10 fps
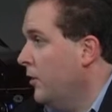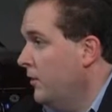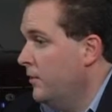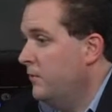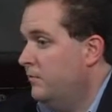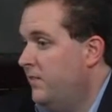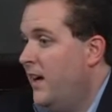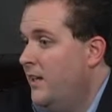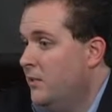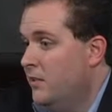we're going to
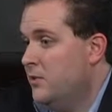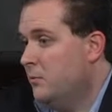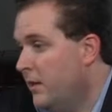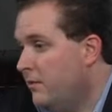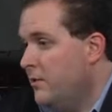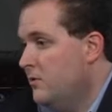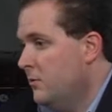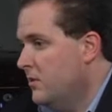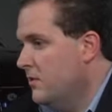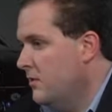find additional revenue
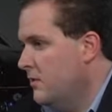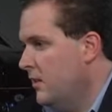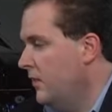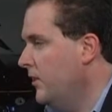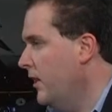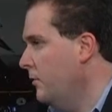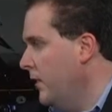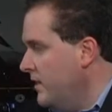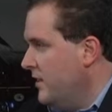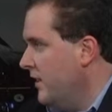sources in the state without
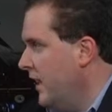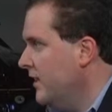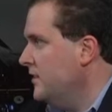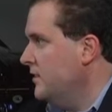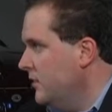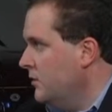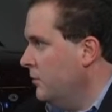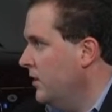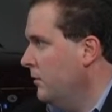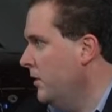raising taxes, this is
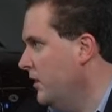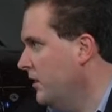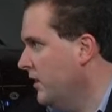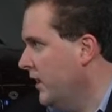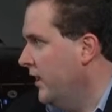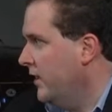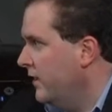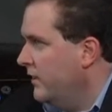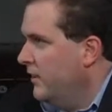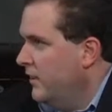one thing we need to look at.
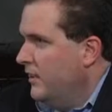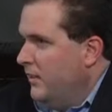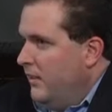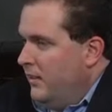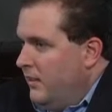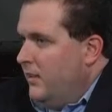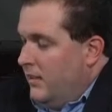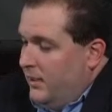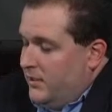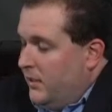
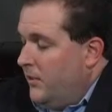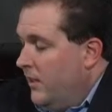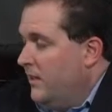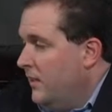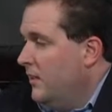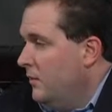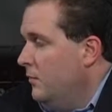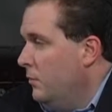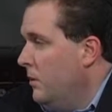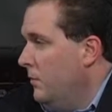And it's something I think that
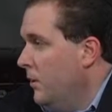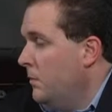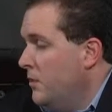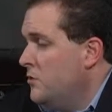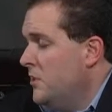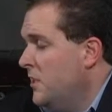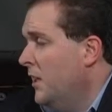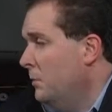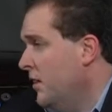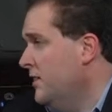it'll be interesting to see
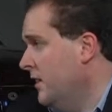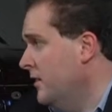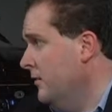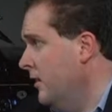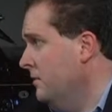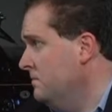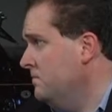how that plays out in the fall.